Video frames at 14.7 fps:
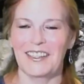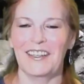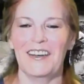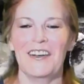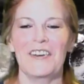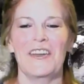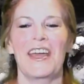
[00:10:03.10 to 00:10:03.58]

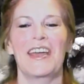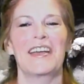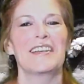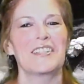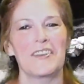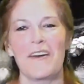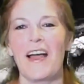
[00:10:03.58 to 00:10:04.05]
Okay,
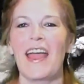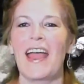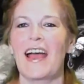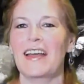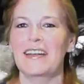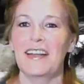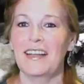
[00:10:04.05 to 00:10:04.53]
so I
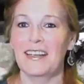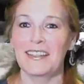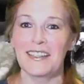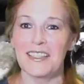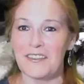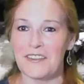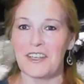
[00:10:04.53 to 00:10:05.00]
had
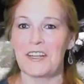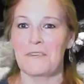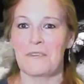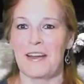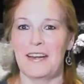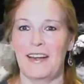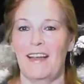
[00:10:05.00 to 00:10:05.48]
negativity
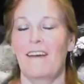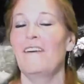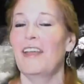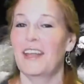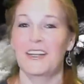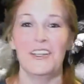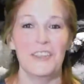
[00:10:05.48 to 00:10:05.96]
right now,
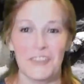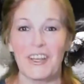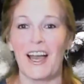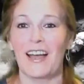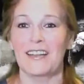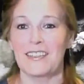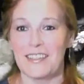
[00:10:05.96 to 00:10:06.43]
and you
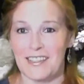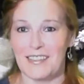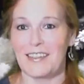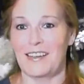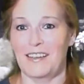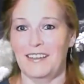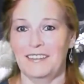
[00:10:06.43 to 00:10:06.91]
got to see
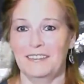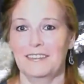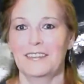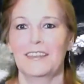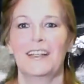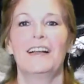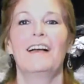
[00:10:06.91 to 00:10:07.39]
it.
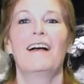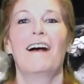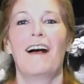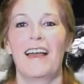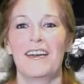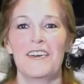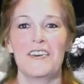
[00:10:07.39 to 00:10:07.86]

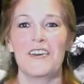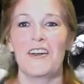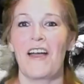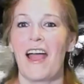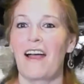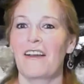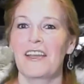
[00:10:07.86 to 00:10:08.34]
I don't know
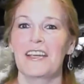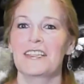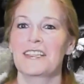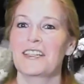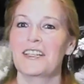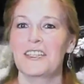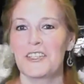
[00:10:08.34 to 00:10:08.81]
how he's
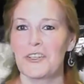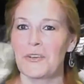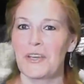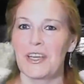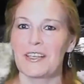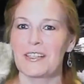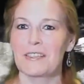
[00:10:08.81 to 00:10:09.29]
going to do
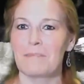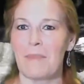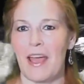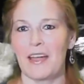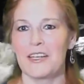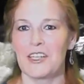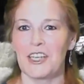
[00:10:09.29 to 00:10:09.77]
his
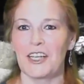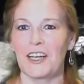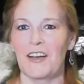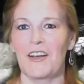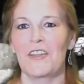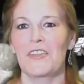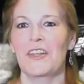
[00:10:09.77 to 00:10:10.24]
magic
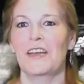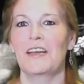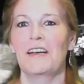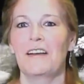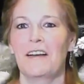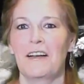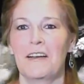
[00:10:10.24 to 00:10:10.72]
on
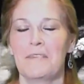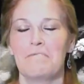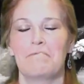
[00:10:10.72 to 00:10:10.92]
the